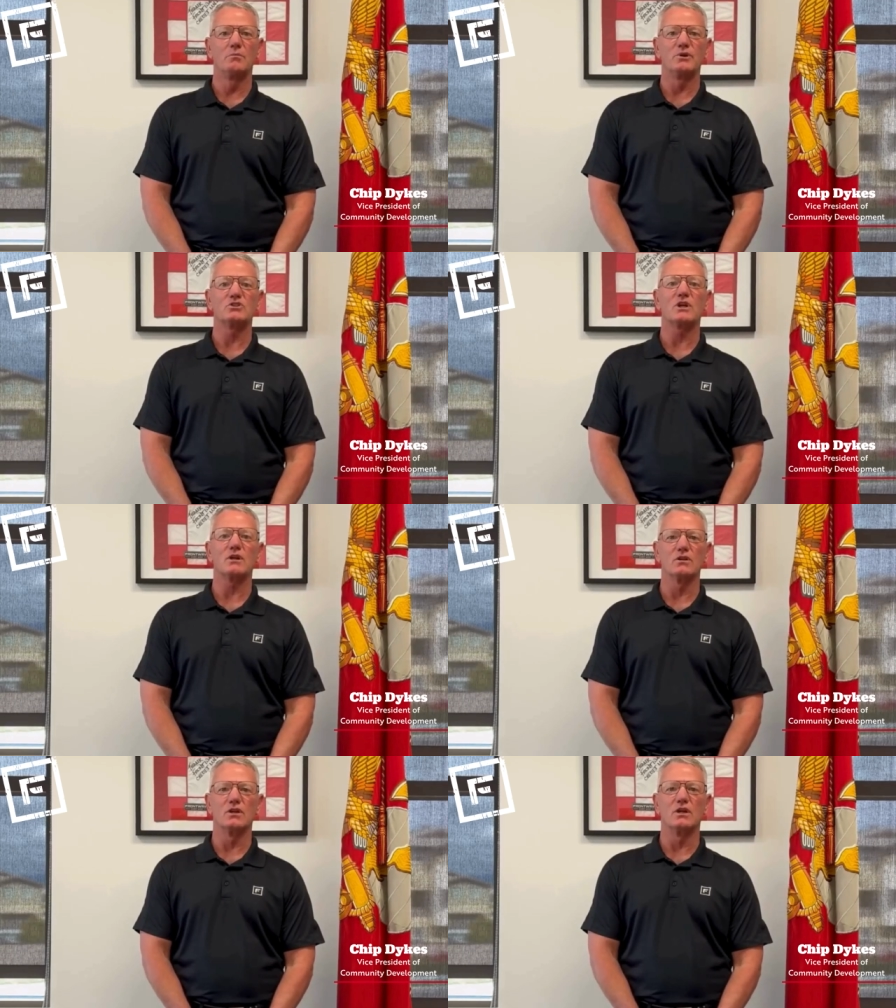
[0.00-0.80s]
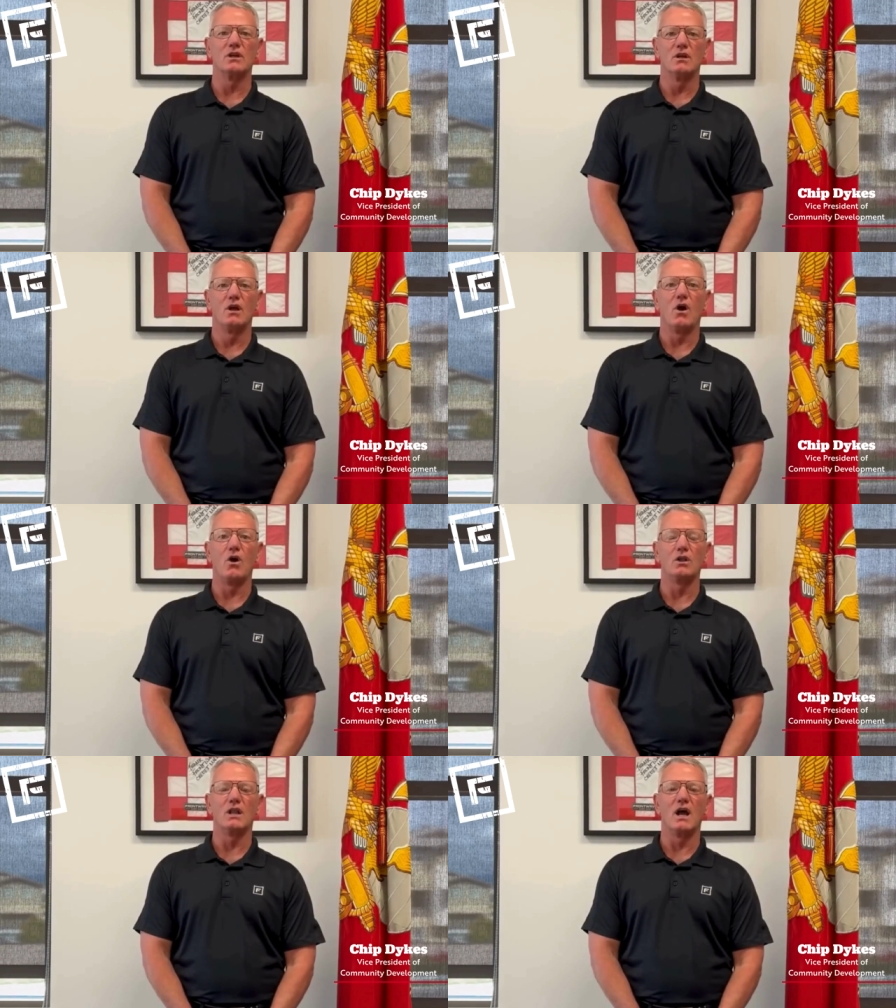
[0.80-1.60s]
particularly
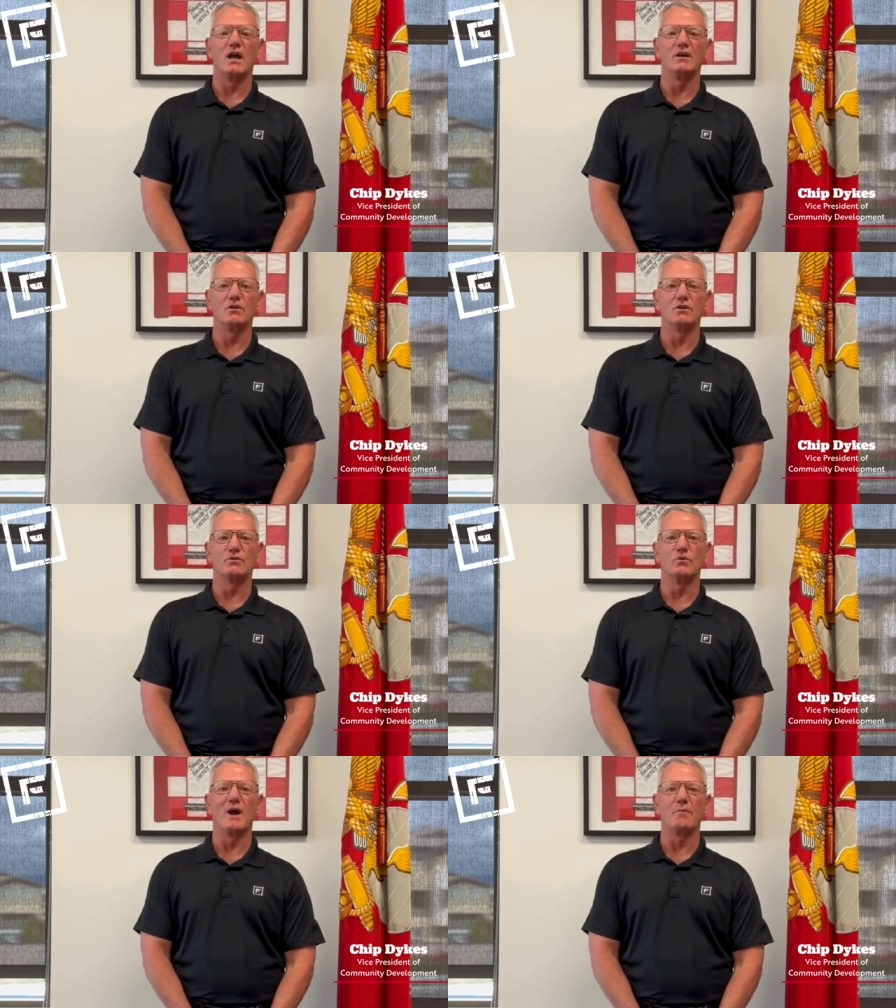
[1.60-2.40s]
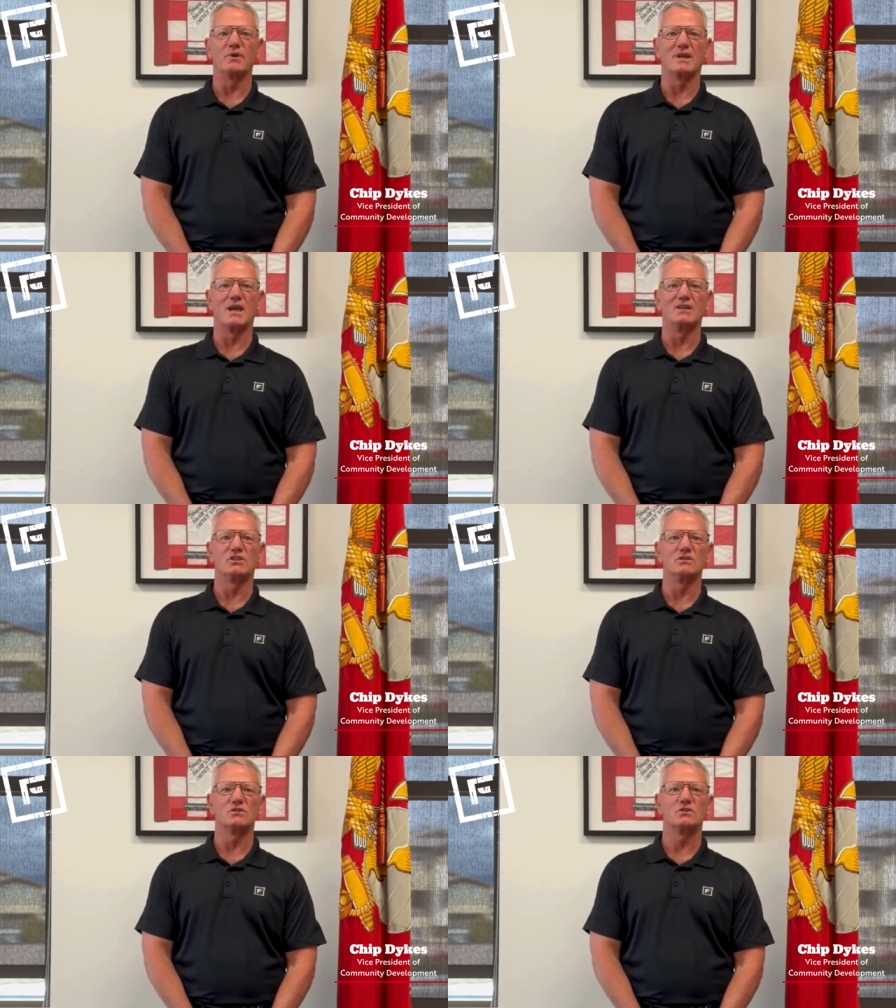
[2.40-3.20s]
online or through
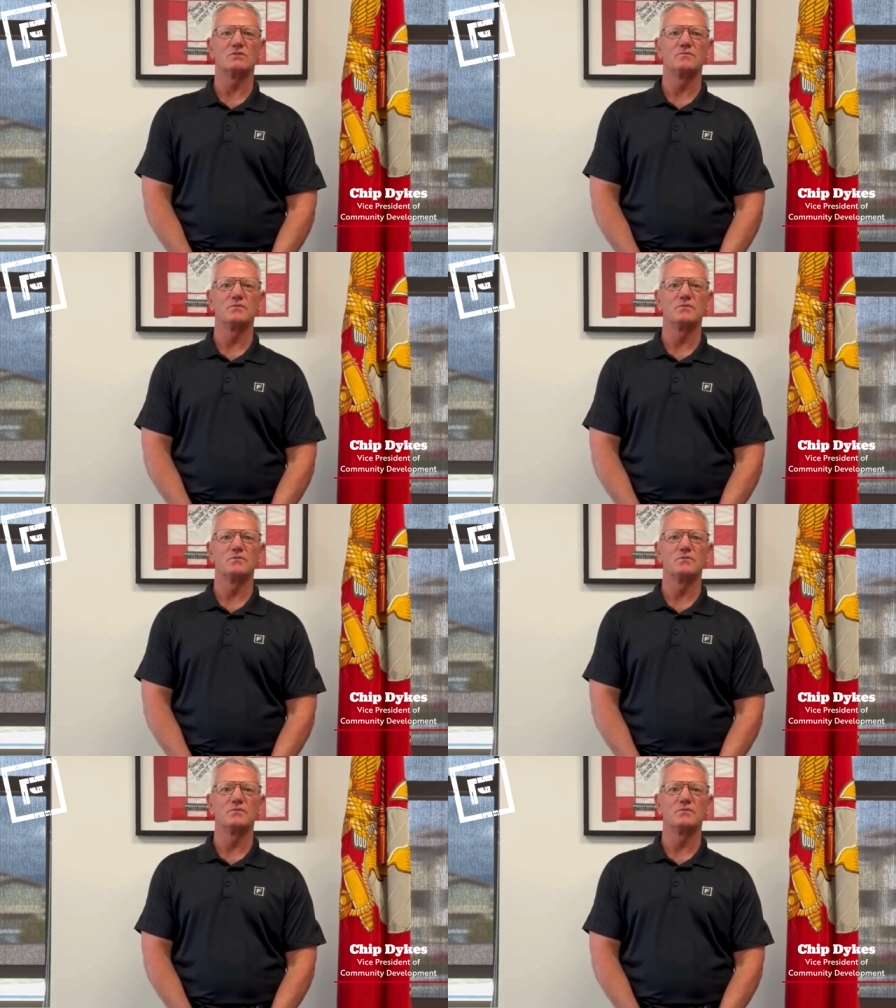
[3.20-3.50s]
applications.